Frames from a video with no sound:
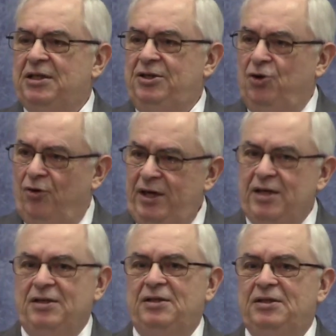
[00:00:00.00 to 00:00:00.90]
You're
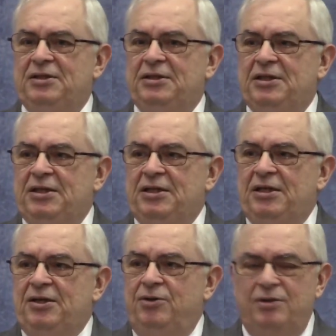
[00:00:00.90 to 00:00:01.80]
it.
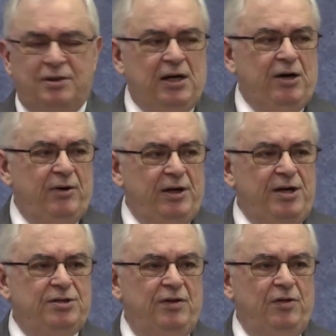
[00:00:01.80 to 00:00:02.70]
You're the
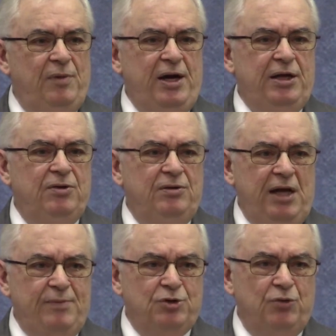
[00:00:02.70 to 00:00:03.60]
congregation of the mighty. Your
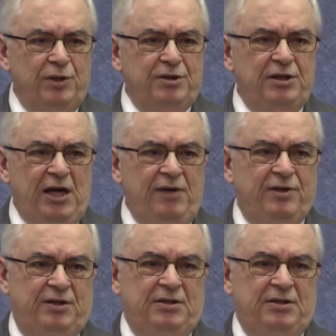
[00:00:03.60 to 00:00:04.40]
names are written in heaven.